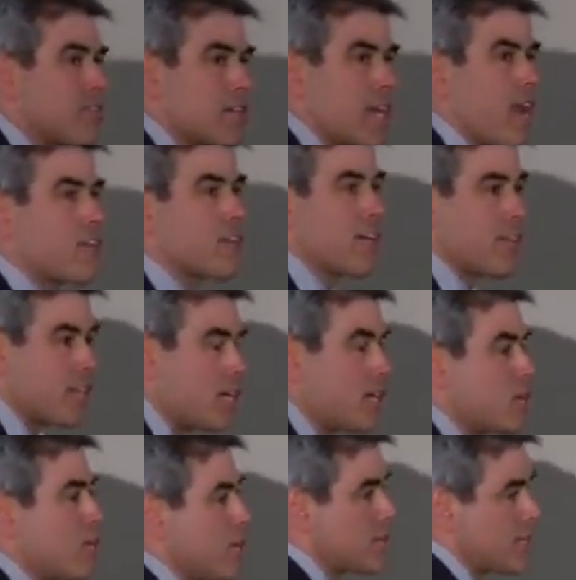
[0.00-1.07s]
of their character, not the
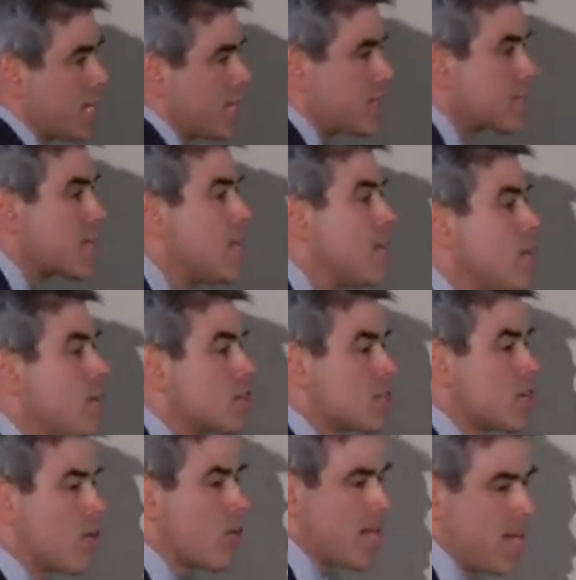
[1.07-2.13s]
color of their skins.
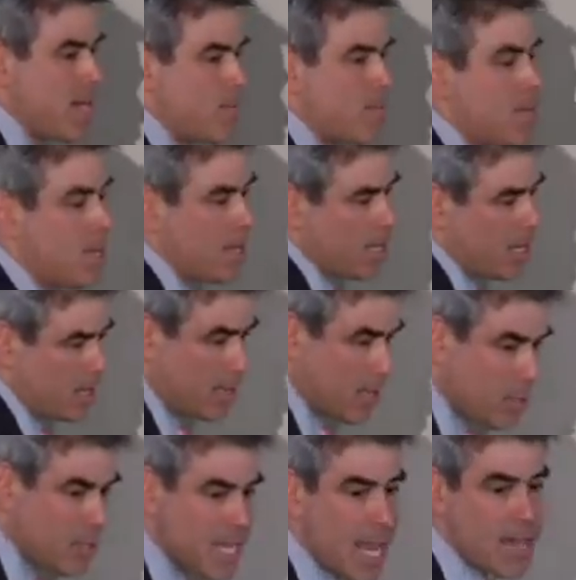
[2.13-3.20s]
So
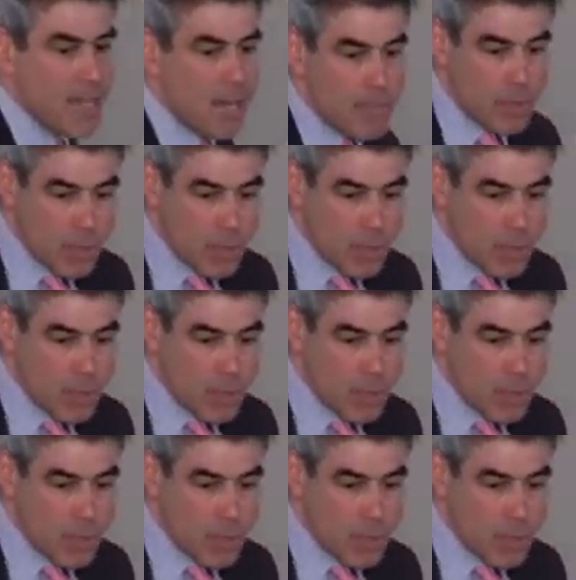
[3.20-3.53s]
liberals end up